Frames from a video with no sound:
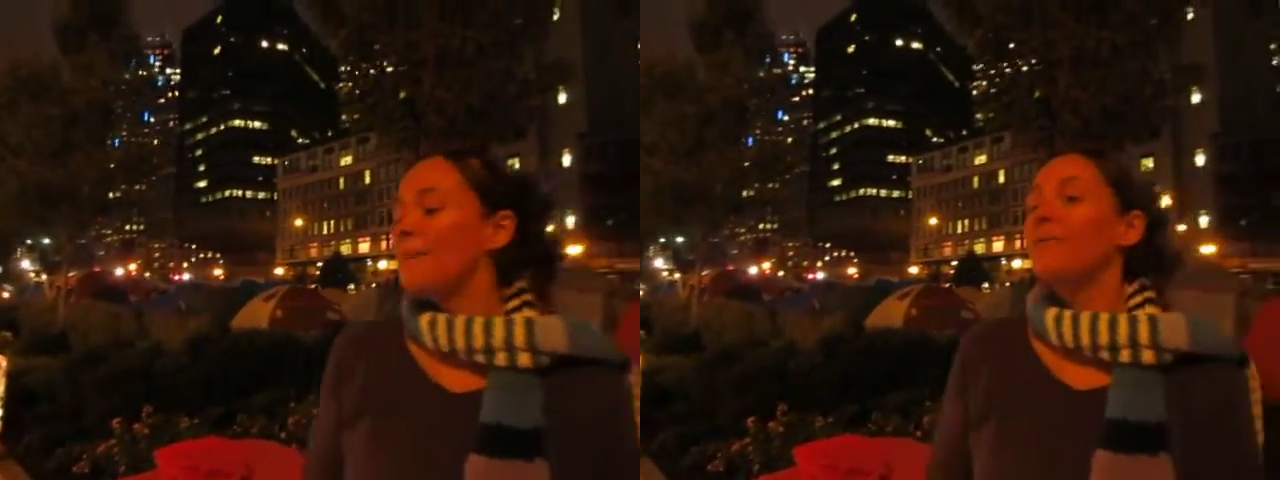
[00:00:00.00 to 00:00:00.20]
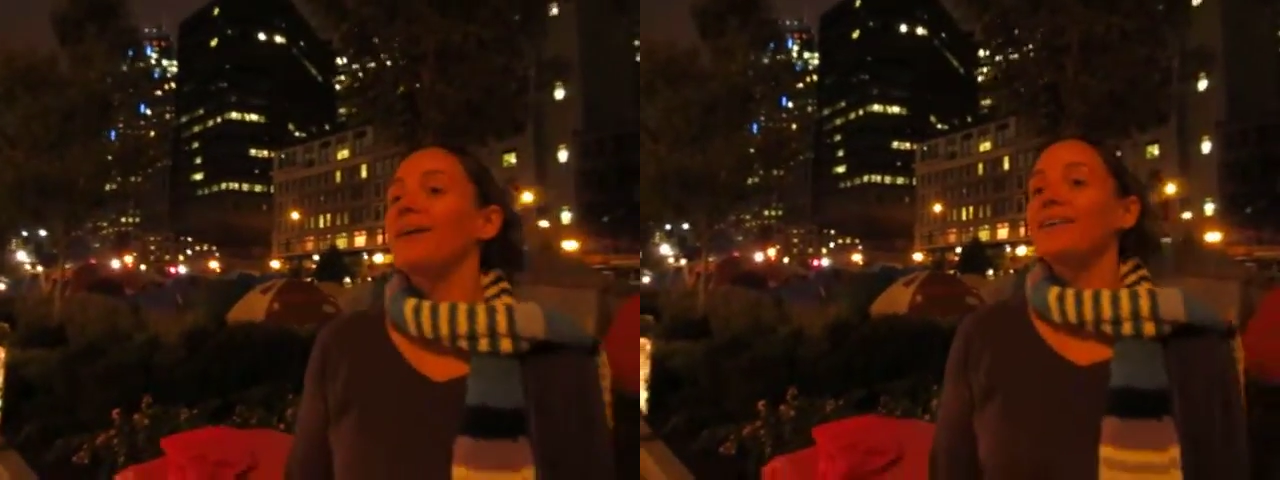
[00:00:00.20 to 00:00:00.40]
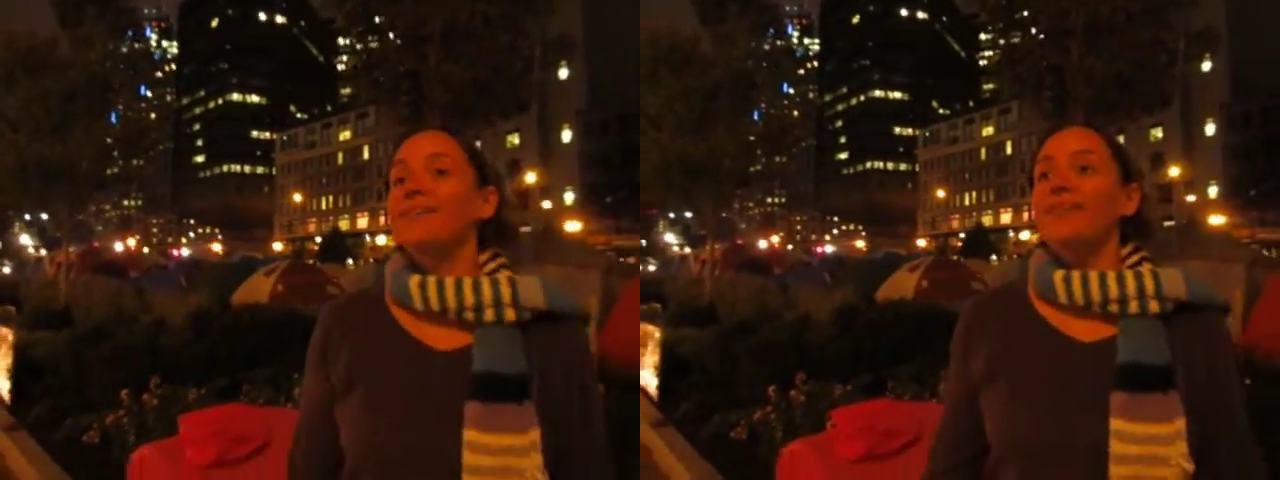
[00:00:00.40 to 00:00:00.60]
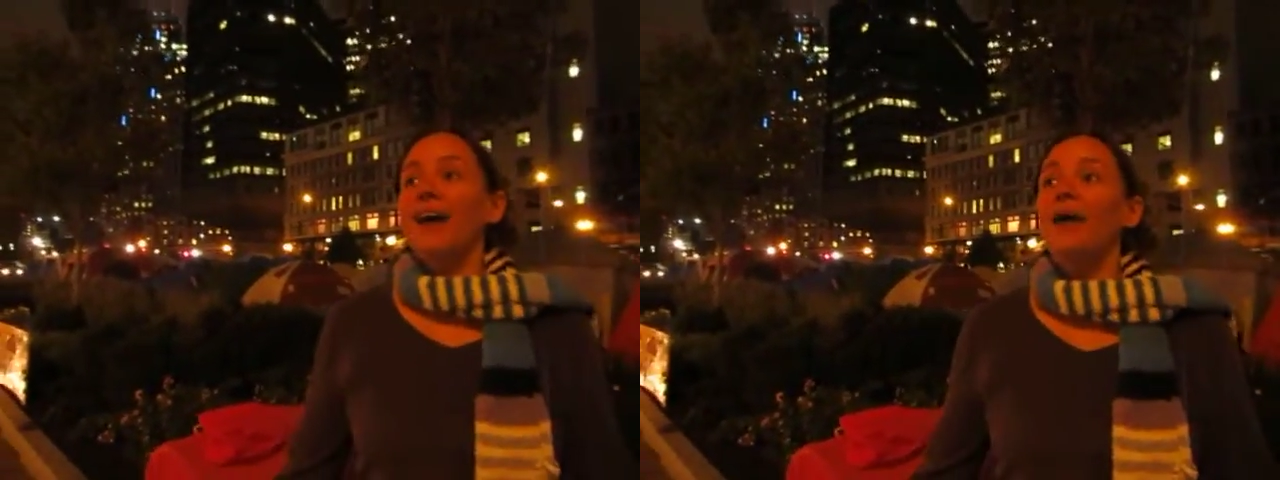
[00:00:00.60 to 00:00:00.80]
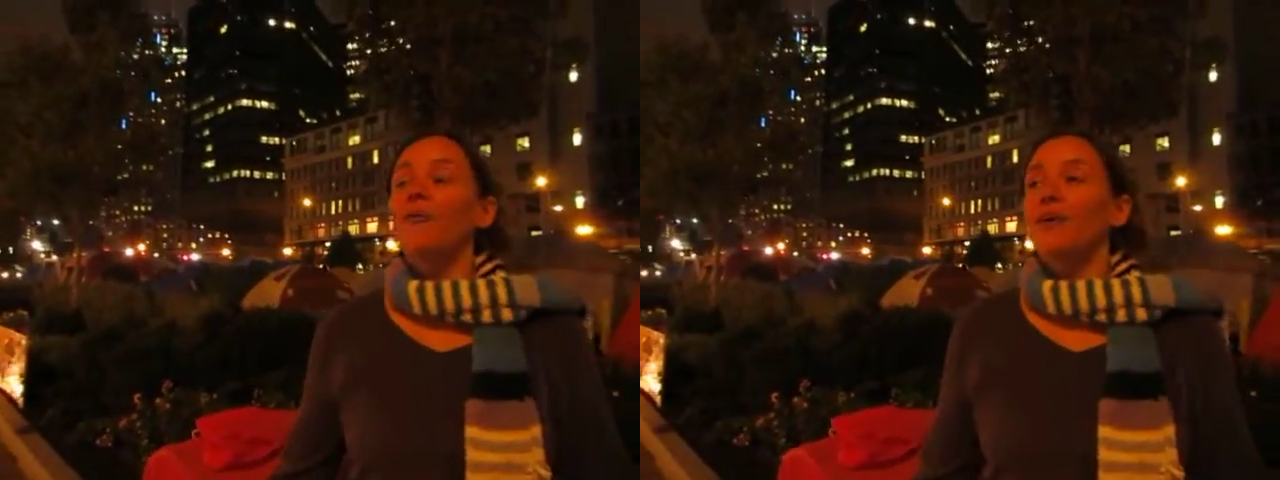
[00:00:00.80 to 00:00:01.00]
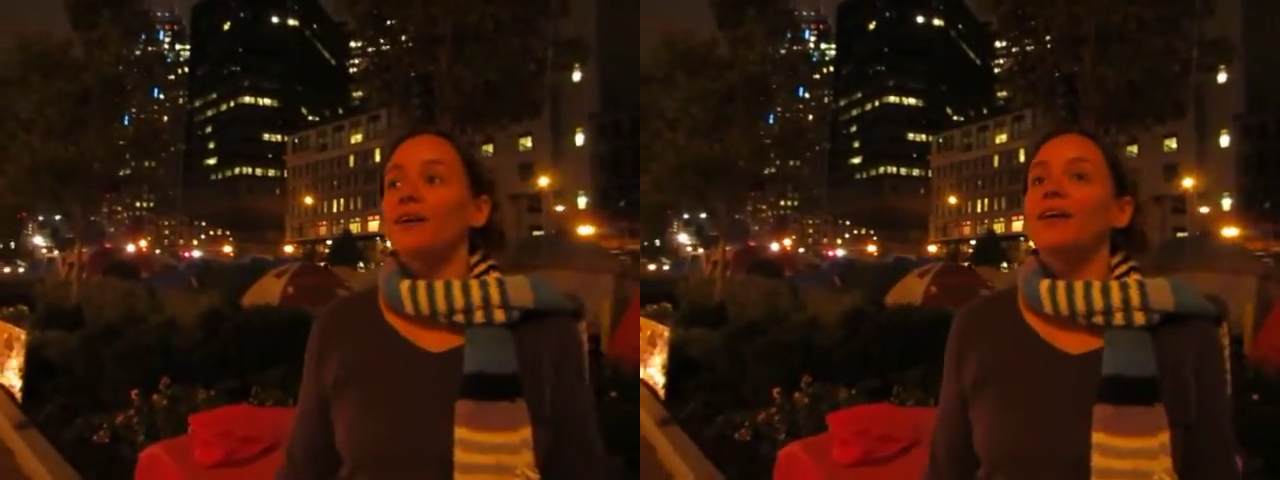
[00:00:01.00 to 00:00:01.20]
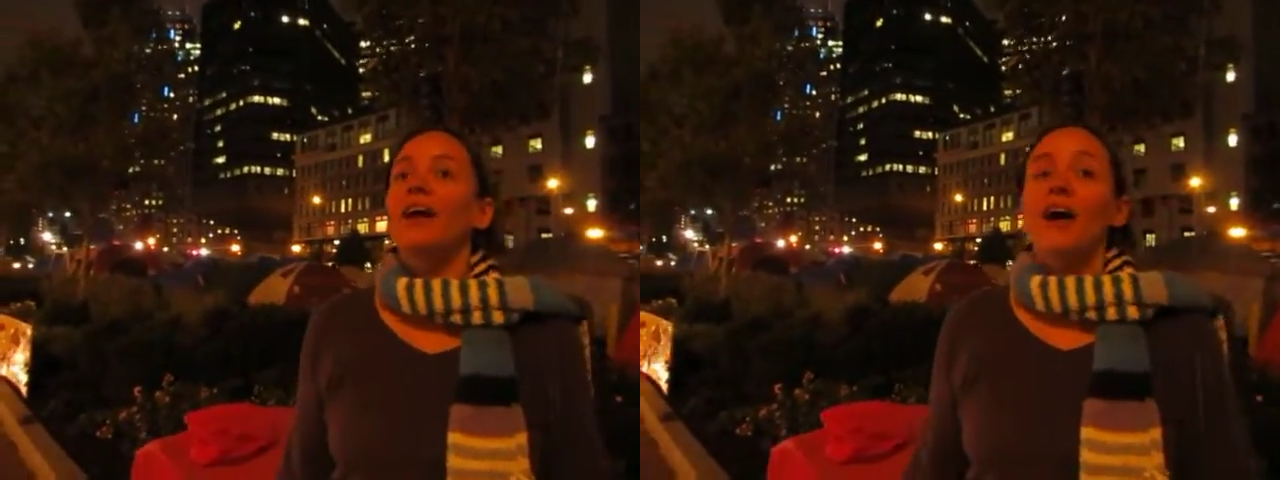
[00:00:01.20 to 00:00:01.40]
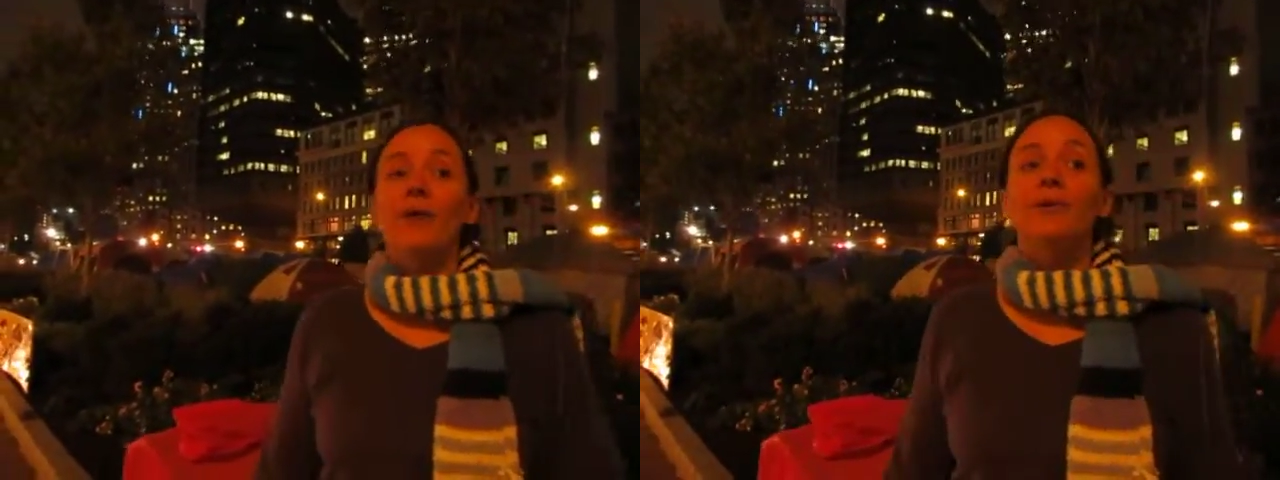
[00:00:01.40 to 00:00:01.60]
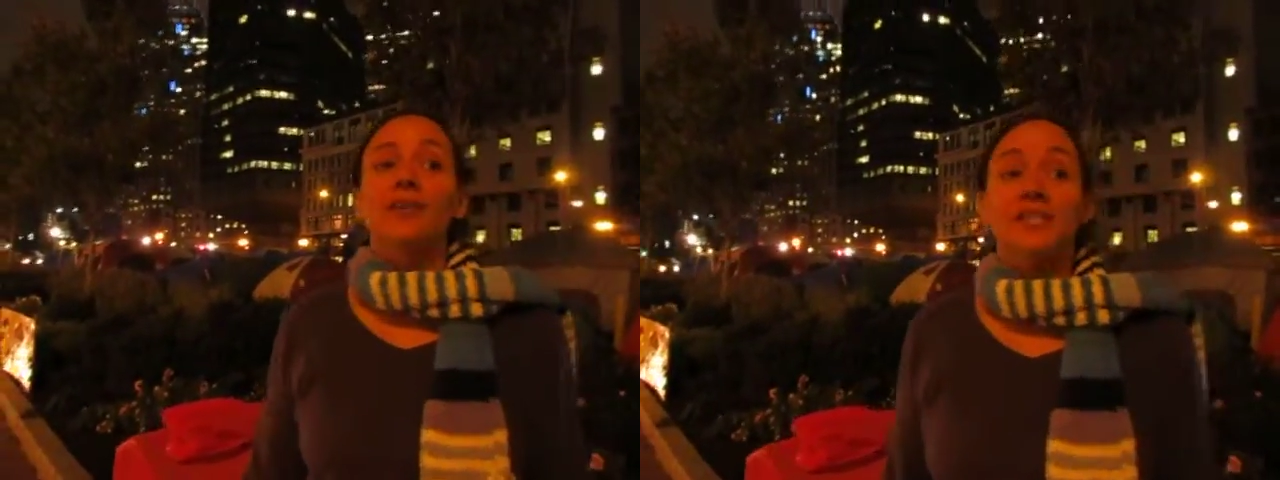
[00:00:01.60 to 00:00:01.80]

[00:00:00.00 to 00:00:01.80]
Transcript: But I want